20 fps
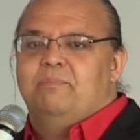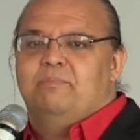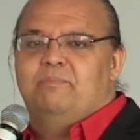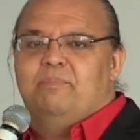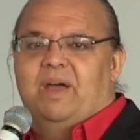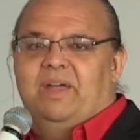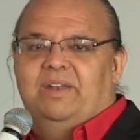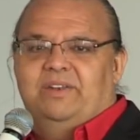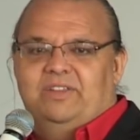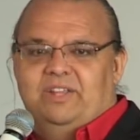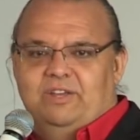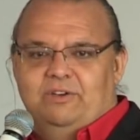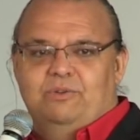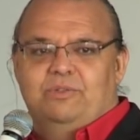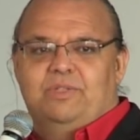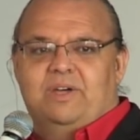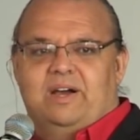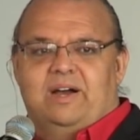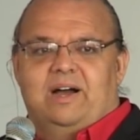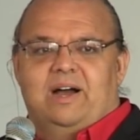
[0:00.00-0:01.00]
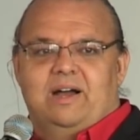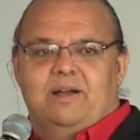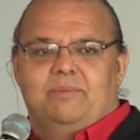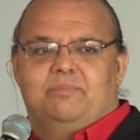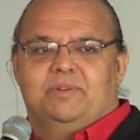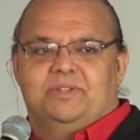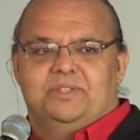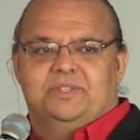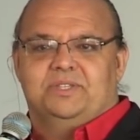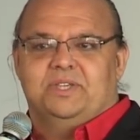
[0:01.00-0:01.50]
But until that
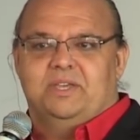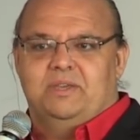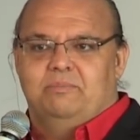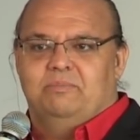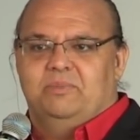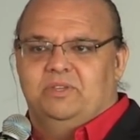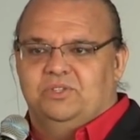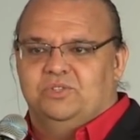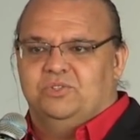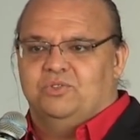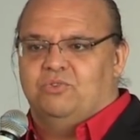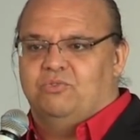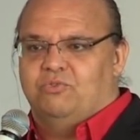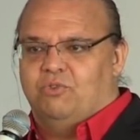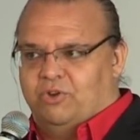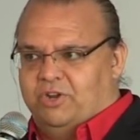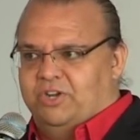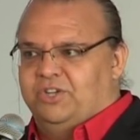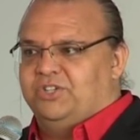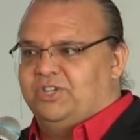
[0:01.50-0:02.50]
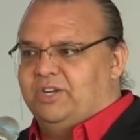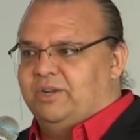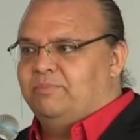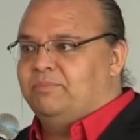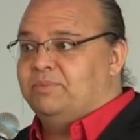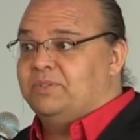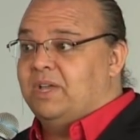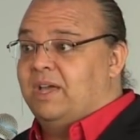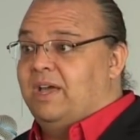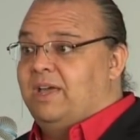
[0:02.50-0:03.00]
happens, it means rocket
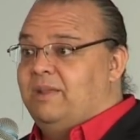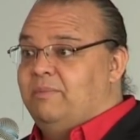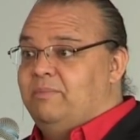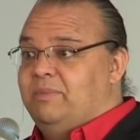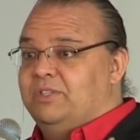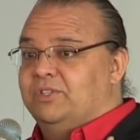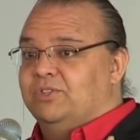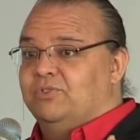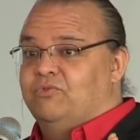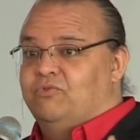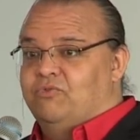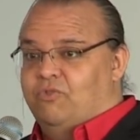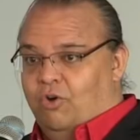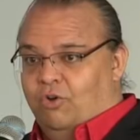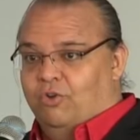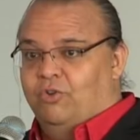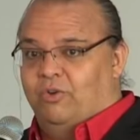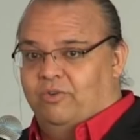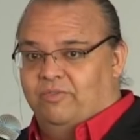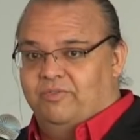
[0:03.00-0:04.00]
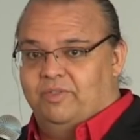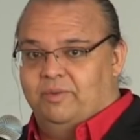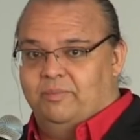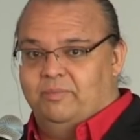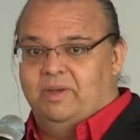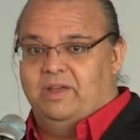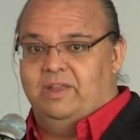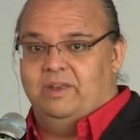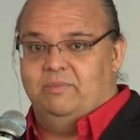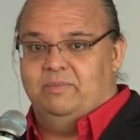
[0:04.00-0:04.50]
ships, and it means a lot of
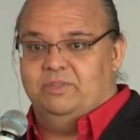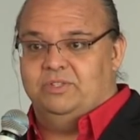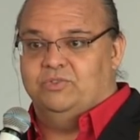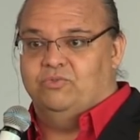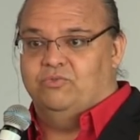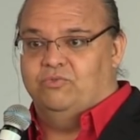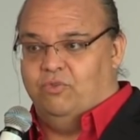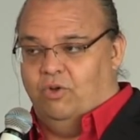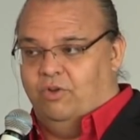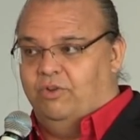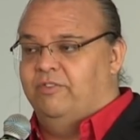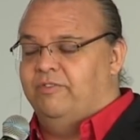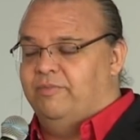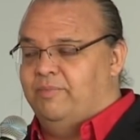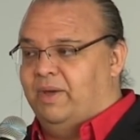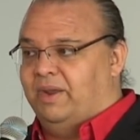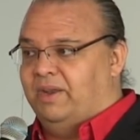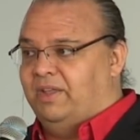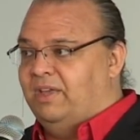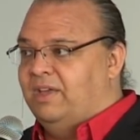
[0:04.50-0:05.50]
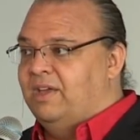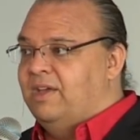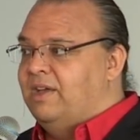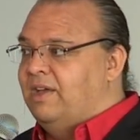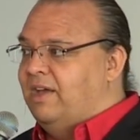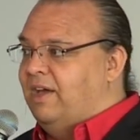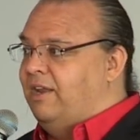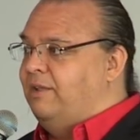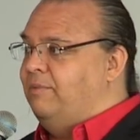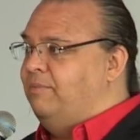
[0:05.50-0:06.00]
them, and it means a lot of money,
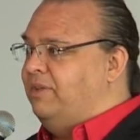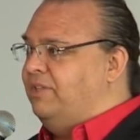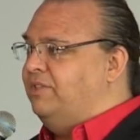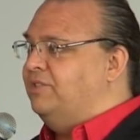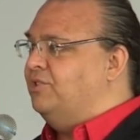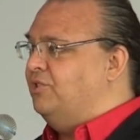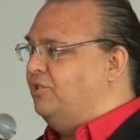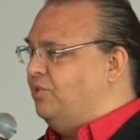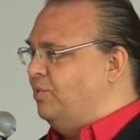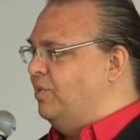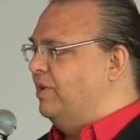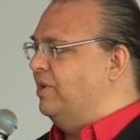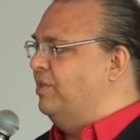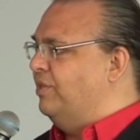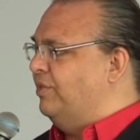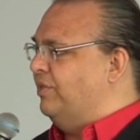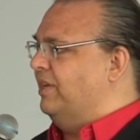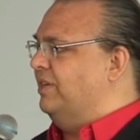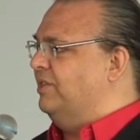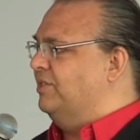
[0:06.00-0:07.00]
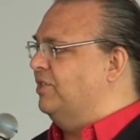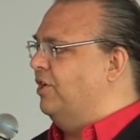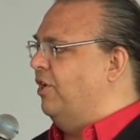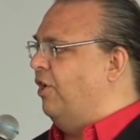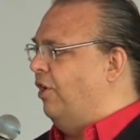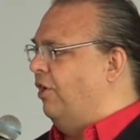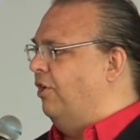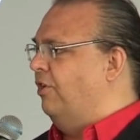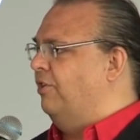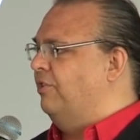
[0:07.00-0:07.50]
and it means doing things the
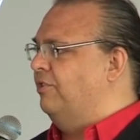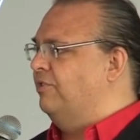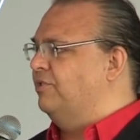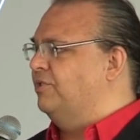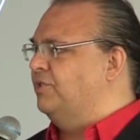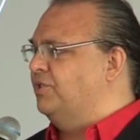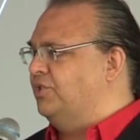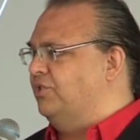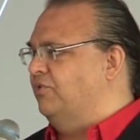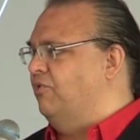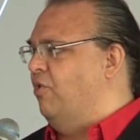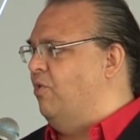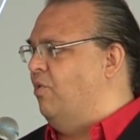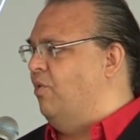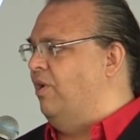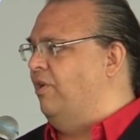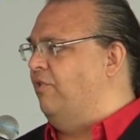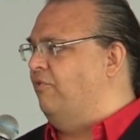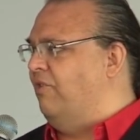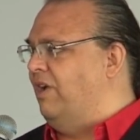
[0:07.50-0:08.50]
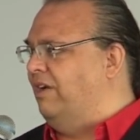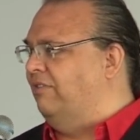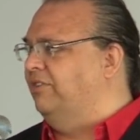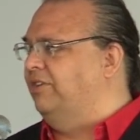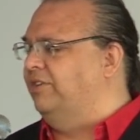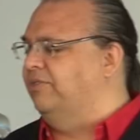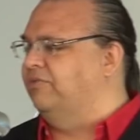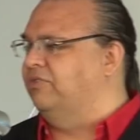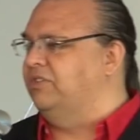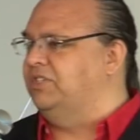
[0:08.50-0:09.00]
hard, slow, and
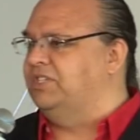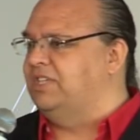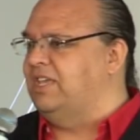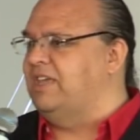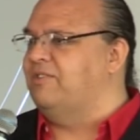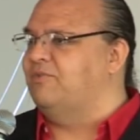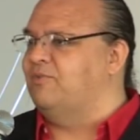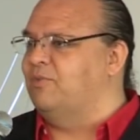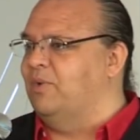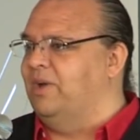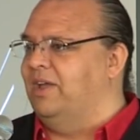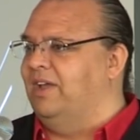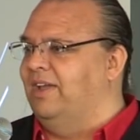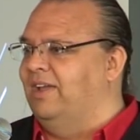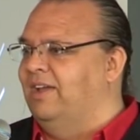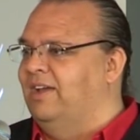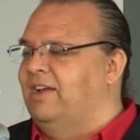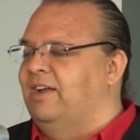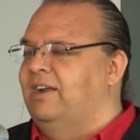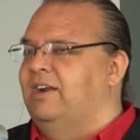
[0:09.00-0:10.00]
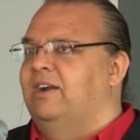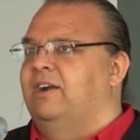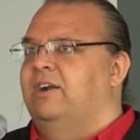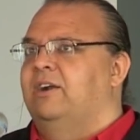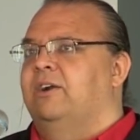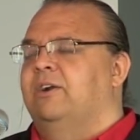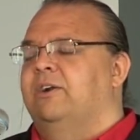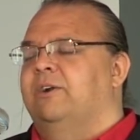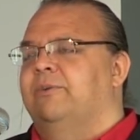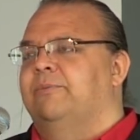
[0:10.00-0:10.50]
relatively safe way,
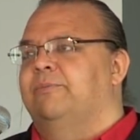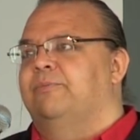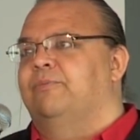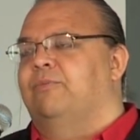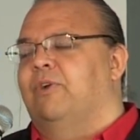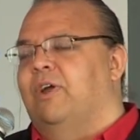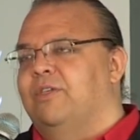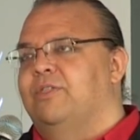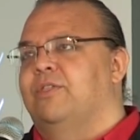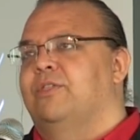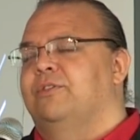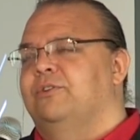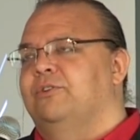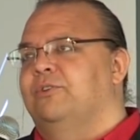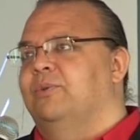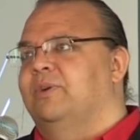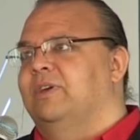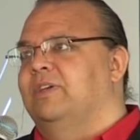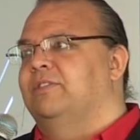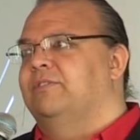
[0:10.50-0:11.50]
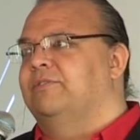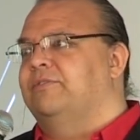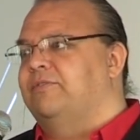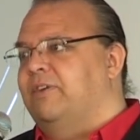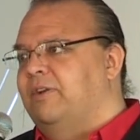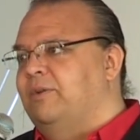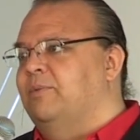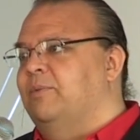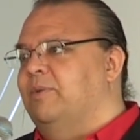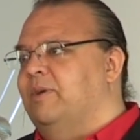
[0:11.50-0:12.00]
rather than doing it the
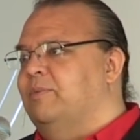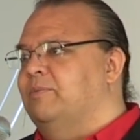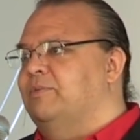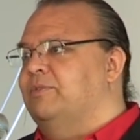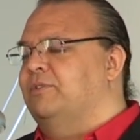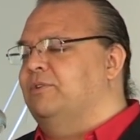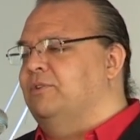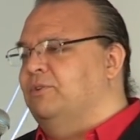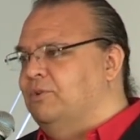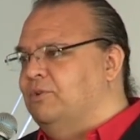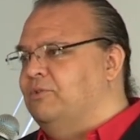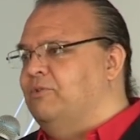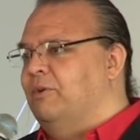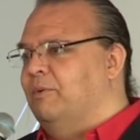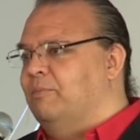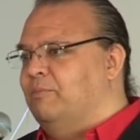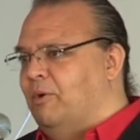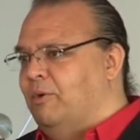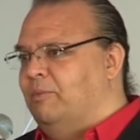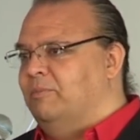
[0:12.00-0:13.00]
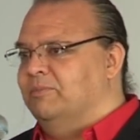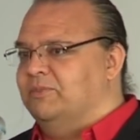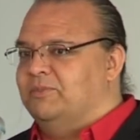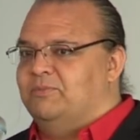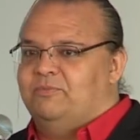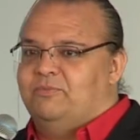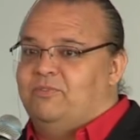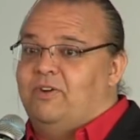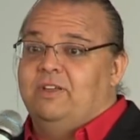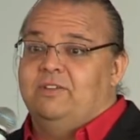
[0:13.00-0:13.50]
fun way with the nuclear bombs,
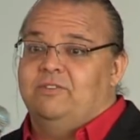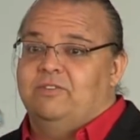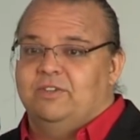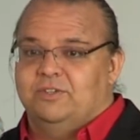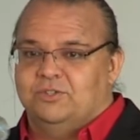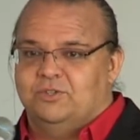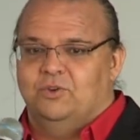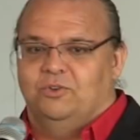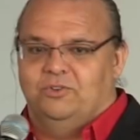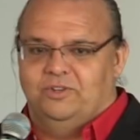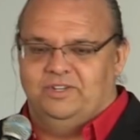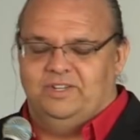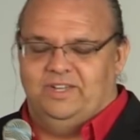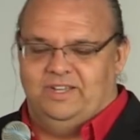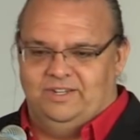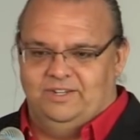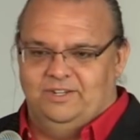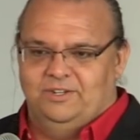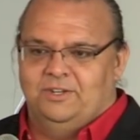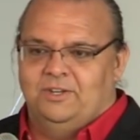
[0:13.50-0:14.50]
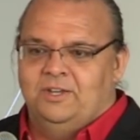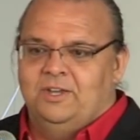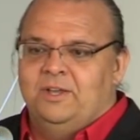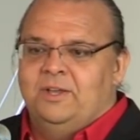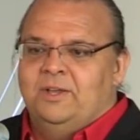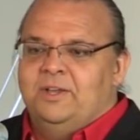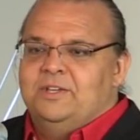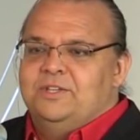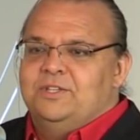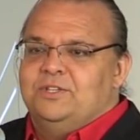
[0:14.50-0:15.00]
frankly, as God intended.
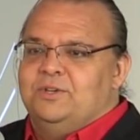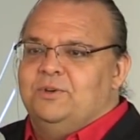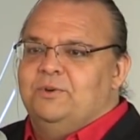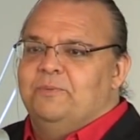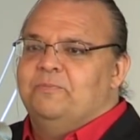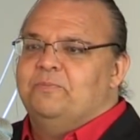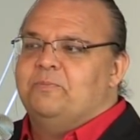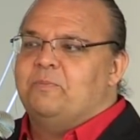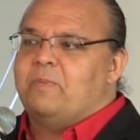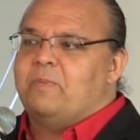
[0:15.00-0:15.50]
So,